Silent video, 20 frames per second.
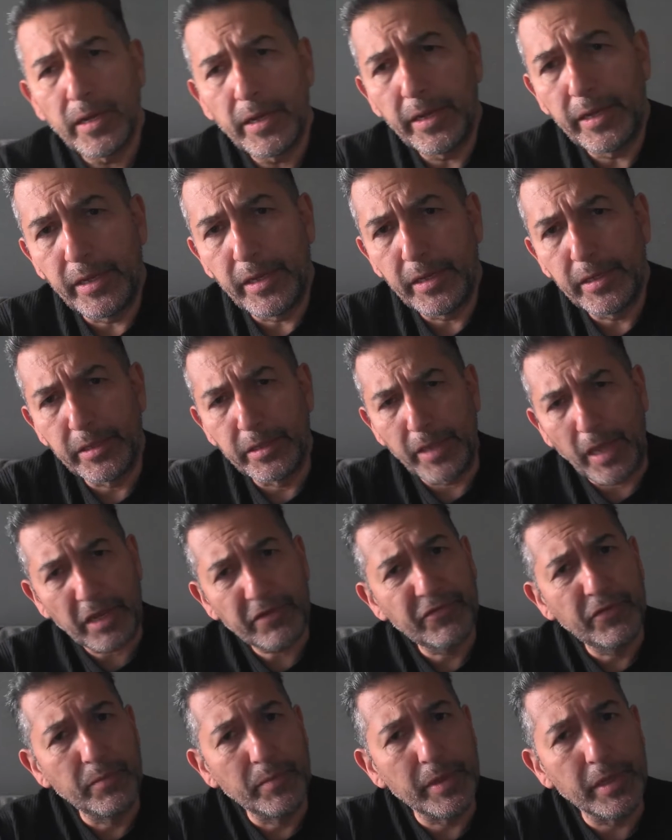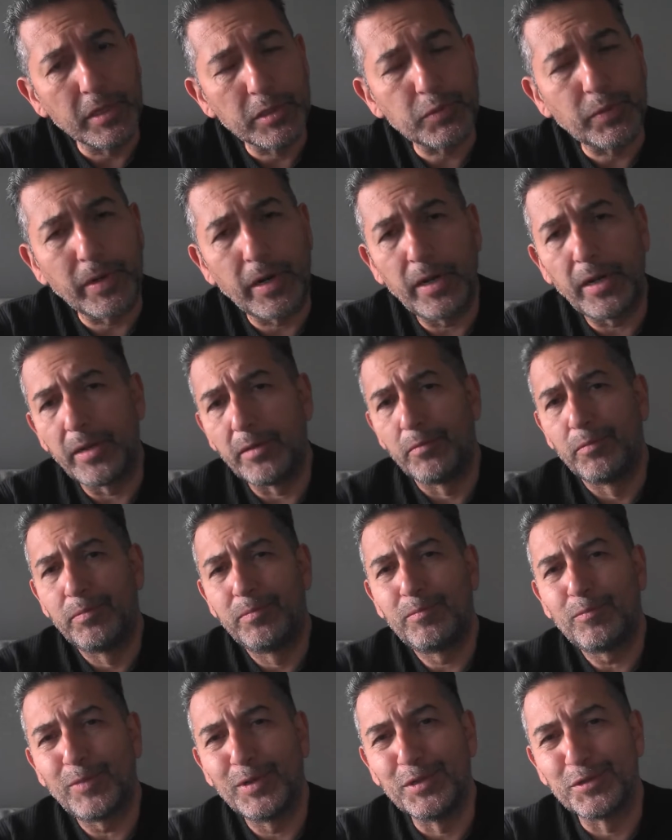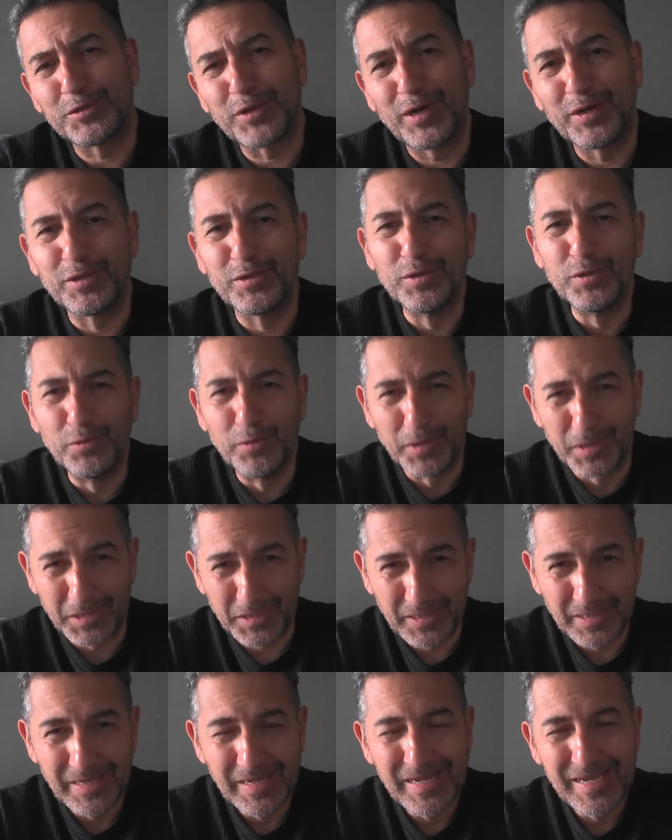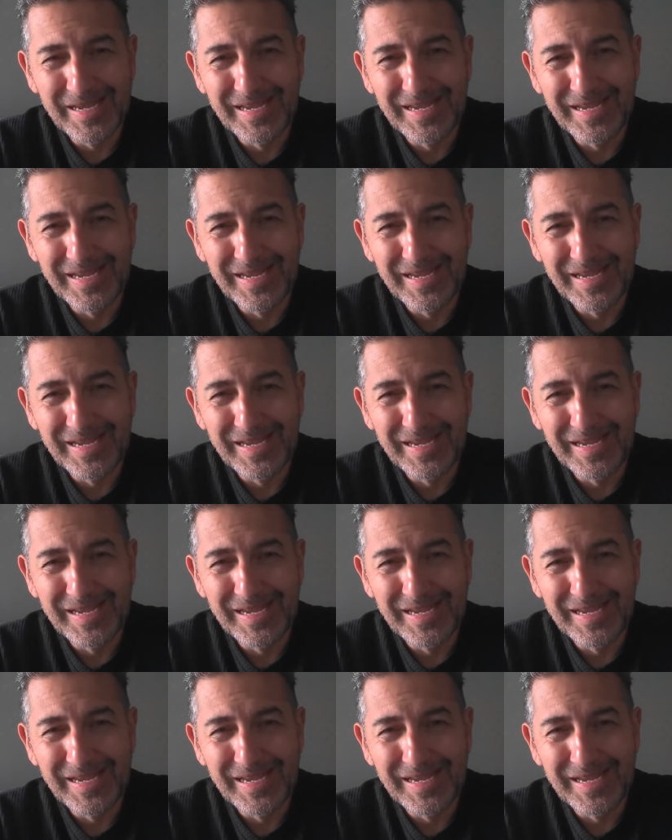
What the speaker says: In the next few minutes, what I want to try to do is